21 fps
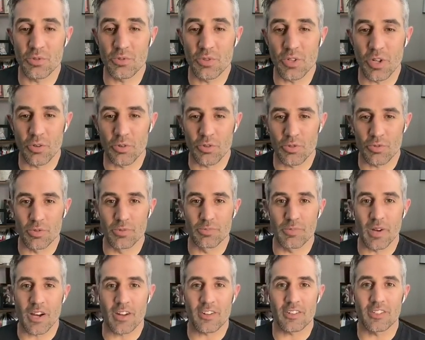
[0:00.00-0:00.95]
you go through
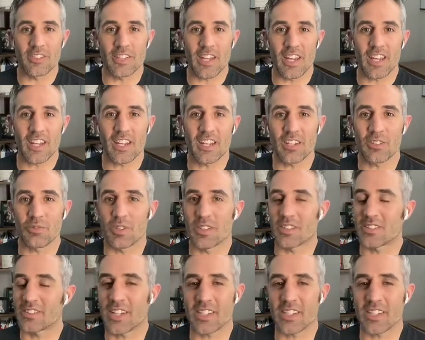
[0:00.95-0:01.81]
modern dating with